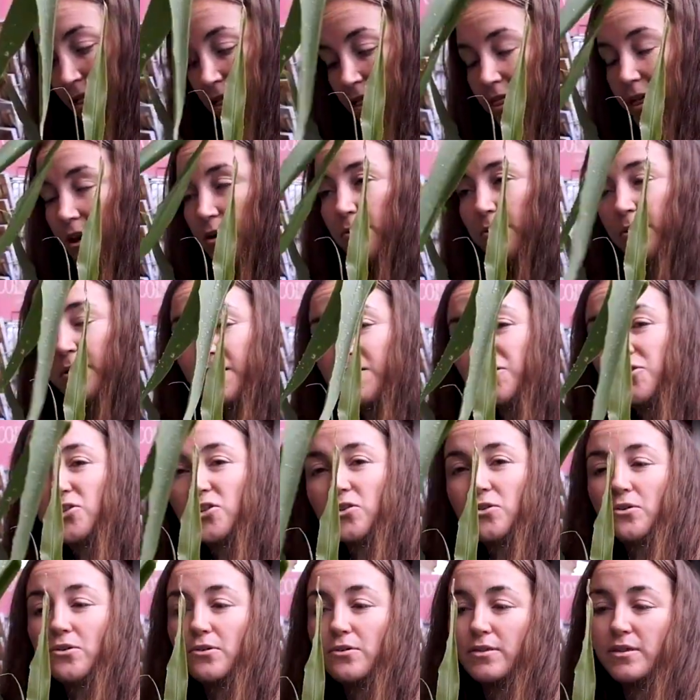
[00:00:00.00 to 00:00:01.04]
That will
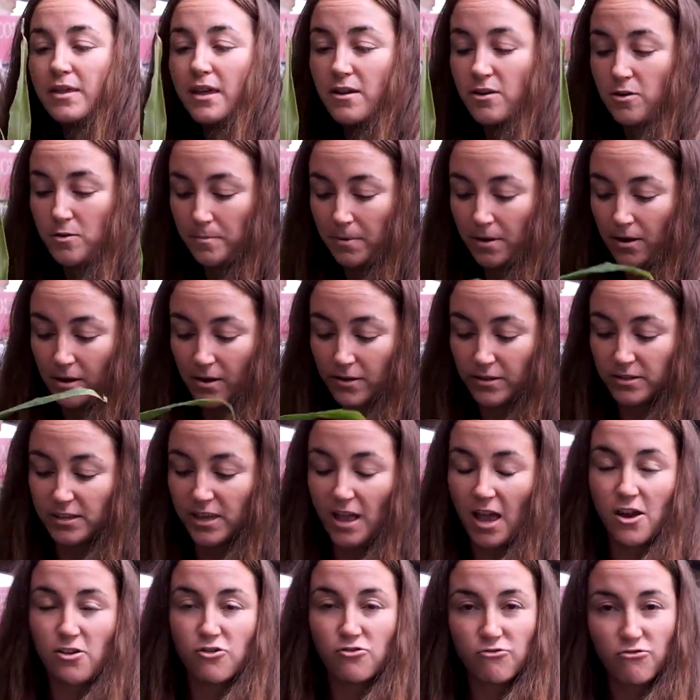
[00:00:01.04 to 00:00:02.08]
ensure that your plants
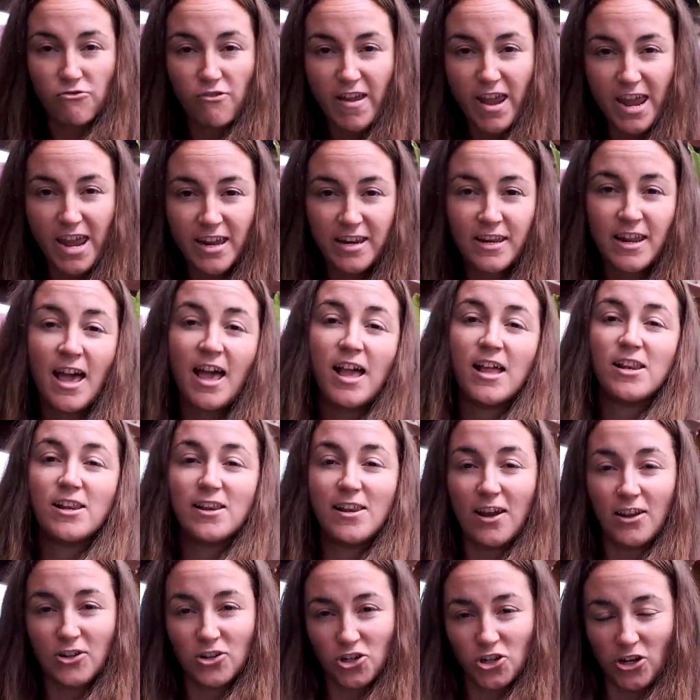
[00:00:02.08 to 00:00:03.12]
are green,
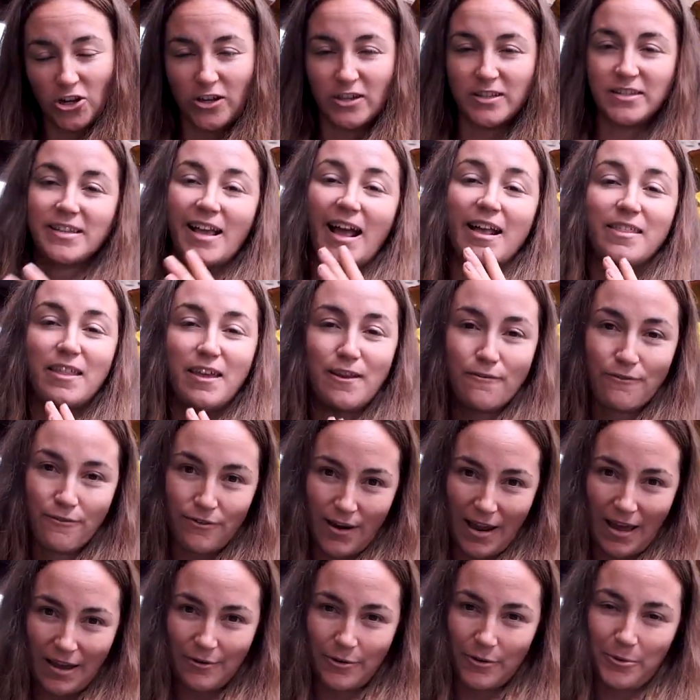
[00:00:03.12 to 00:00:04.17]
luscious, and they
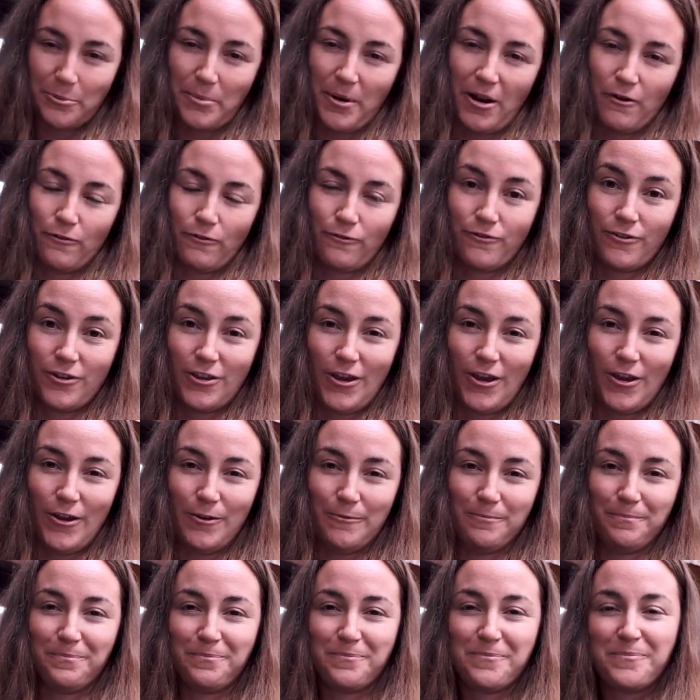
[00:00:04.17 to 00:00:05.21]
flower well for you.